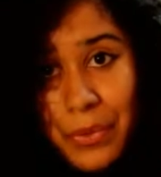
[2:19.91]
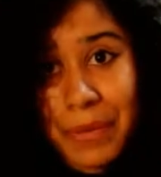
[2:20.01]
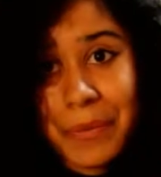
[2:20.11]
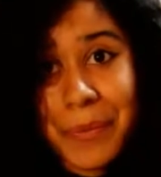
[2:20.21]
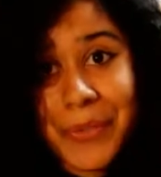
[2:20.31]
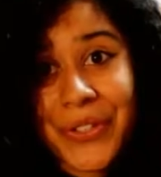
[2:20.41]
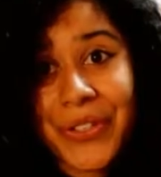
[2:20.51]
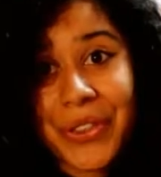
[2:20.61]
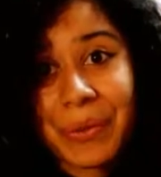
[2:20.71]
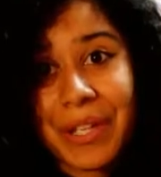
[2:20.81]
Problem number
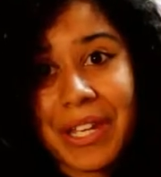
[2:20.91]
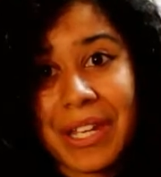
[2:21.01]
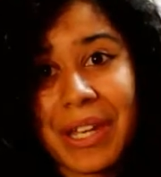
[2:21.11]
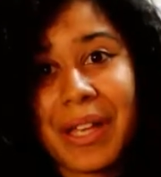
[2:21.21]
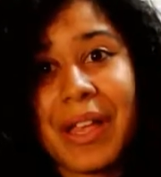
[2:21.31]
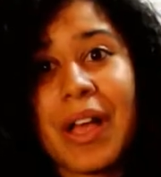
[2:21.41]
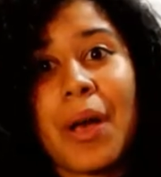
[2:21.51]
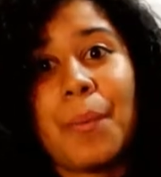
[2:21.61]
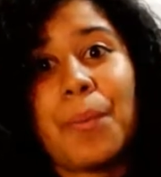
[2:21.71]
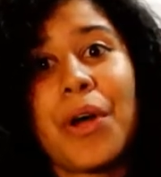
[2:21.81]
three,
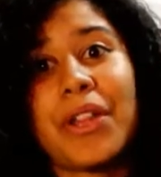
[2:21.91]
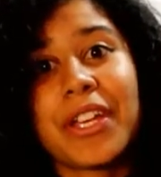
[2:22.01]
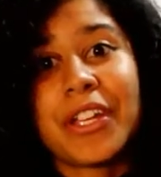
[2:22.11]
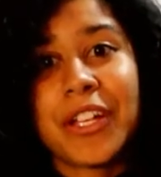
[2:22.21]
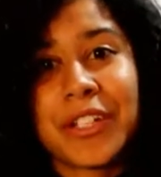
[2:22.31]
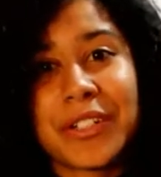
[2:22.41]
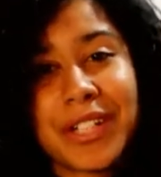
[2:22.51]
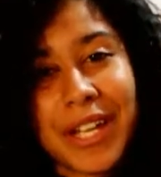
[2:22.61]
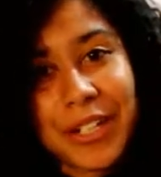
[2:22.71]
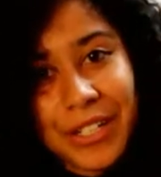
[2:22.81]
pulling
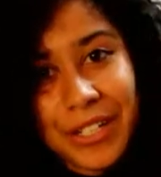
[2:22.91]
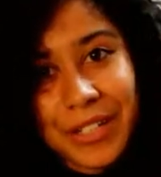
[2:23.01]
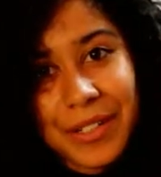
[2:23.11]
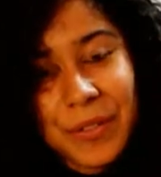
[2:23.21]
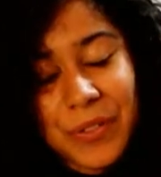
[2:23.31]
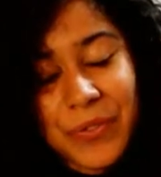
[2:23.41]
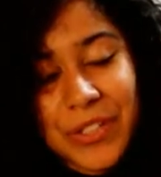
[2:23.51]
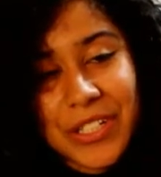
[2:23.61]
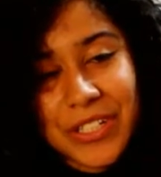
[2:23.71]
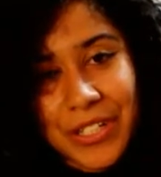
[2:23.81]
all-nighter to
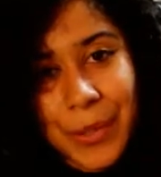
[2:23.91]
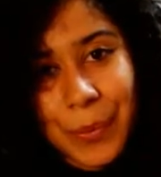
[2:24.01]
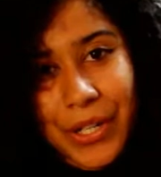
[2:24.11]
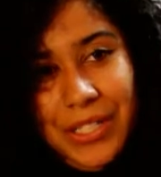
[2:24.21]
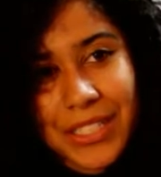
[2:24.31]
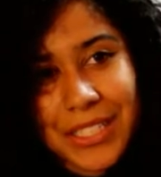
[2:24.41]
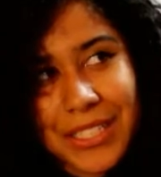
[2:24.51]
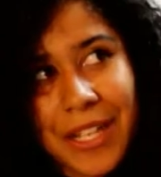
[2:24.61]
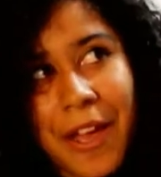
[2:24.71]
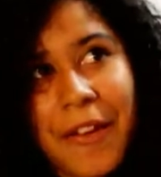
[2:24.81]
finish an art
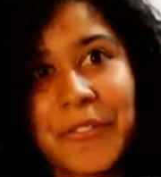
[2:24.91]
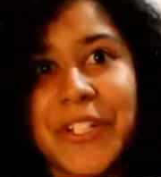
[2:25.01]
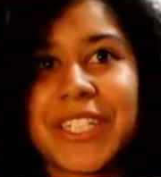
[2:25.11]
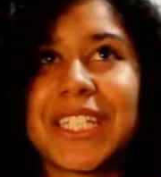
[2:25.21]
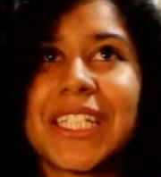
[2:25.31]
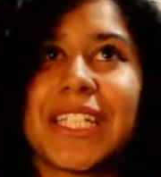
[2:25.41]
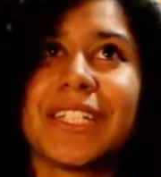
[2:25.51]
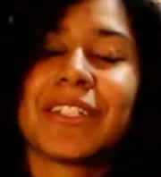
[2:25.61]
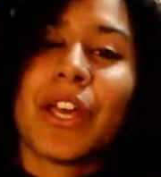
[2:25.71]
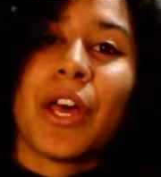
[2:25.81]
project
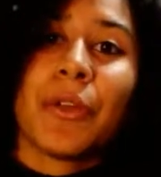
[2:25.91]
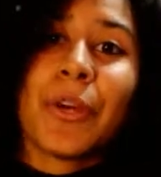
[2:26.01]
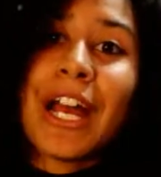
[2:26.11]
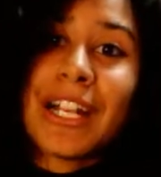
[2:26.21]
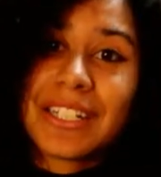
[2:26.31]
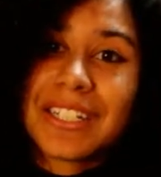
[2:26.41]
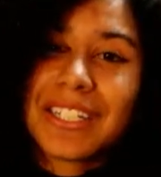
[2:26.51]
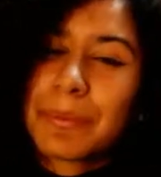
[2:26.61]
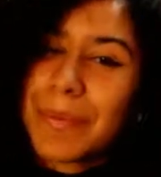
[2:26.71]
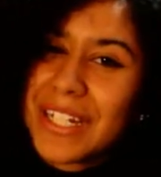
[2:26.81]
versus actually
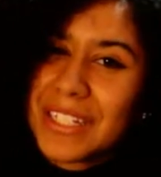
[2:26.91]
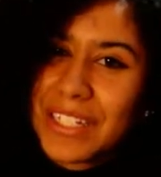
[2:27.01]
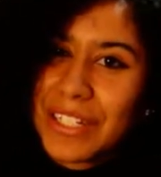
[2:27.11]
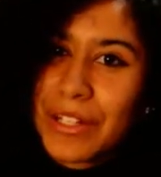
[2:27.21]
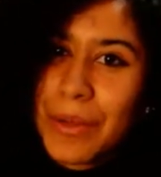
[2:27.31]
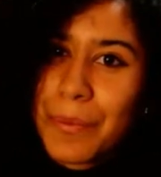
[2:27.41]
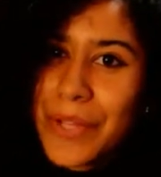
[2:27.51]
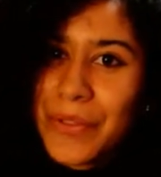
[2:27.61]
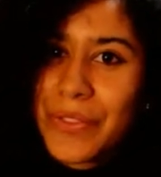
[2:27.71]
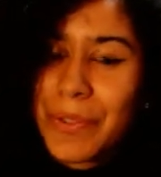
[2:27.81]
spending
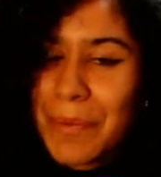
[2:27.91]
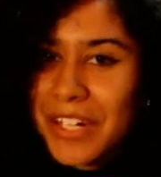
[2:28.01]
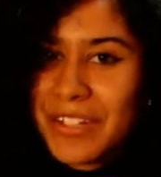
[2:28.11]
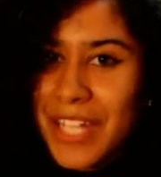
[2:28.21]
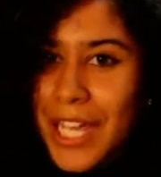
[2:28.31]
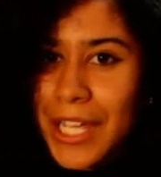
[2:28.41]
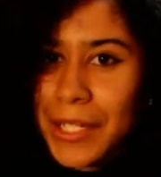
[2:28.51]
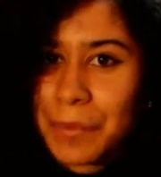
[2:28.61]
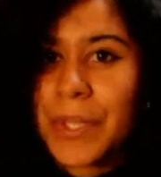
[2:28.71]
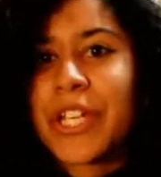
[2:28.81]
about the amount of
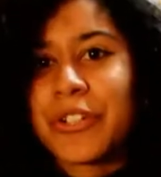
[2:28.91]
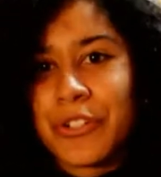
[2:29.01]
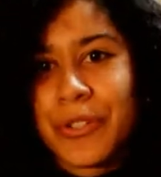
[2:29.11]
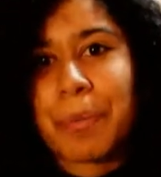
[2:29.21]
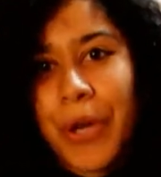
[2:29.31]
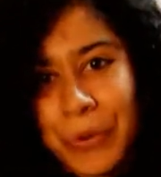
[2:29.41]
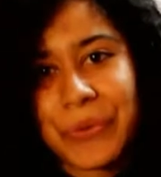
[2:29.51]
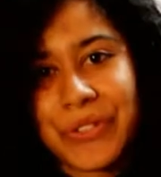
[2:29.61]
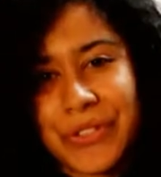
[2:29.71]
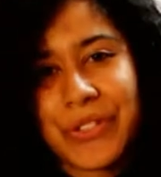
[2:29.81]
time you're
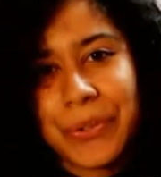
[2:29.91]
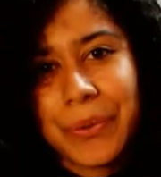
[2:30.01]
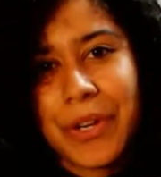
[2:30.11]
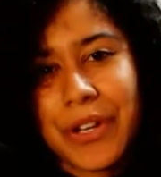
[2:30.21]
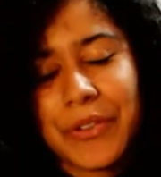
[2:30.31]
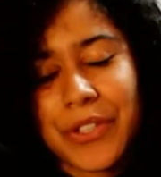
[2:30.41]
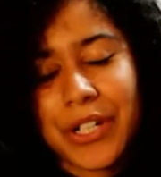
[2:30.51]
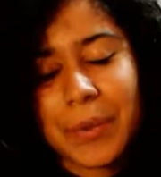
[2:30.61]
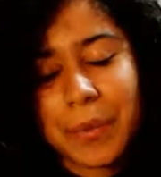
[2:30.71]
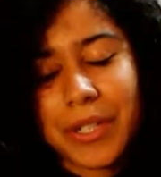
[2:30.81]
supposed to on
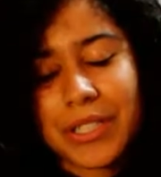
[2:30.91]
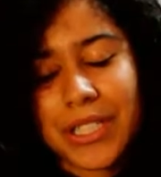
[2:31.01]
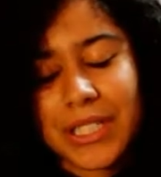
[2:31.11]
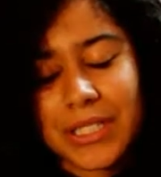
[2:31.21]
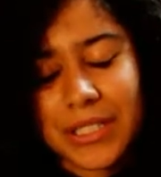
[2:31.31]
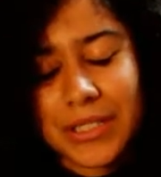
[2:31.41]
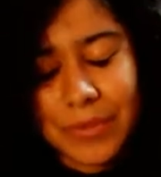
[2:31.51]
the art project.